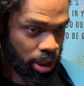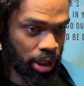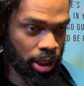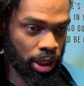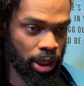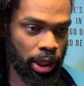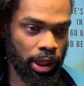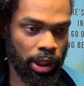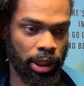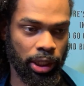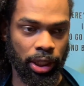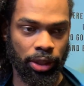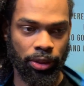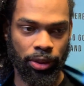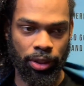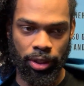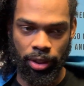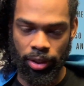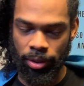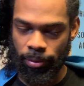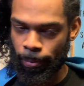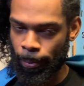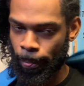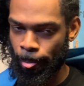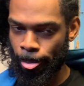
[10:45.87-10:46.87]
I get
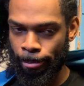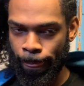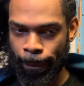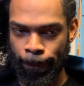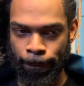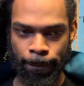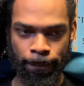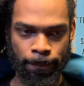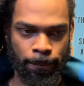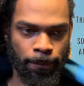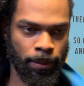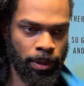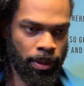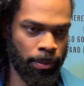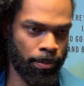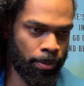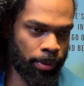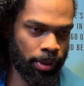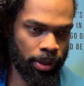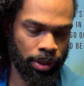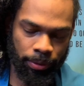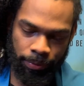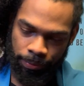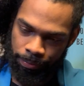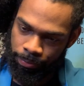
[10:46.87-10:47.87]
there.
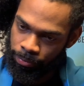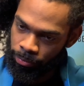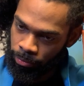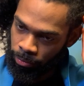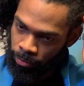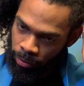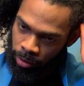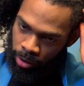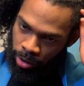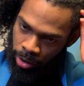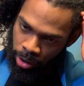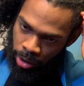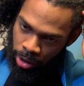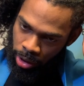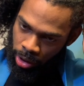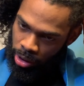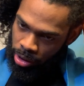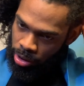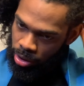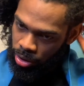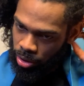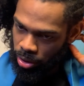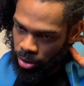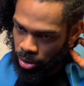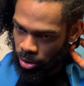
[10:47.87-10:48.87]
But
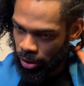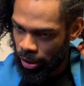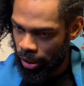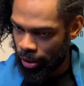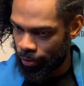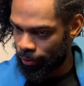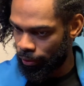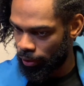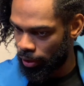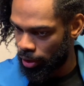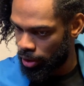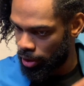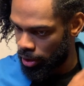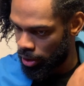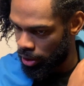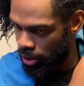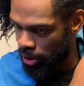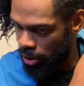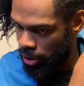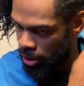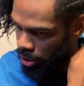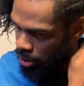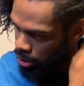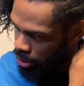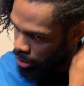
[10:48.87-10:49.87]
do you have a
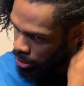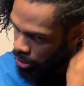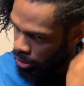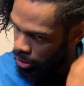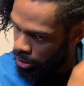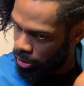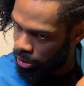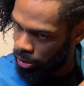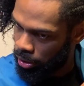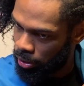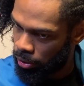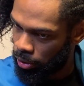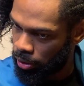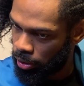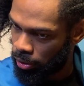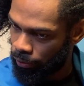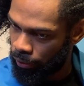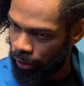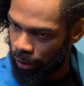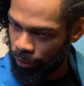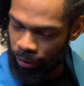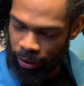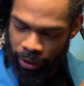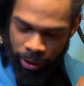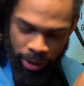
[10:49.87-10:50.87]

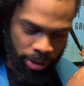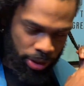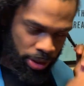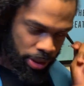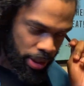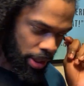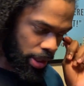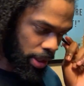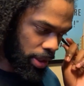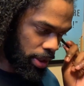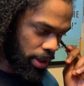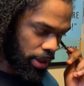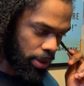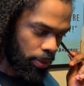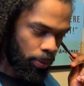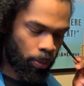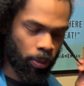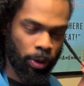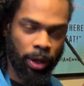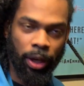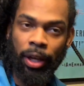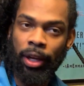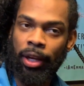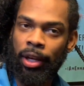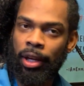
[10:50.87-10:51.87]
favorite hairstyle and
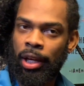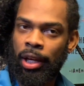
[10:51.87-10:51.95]
why?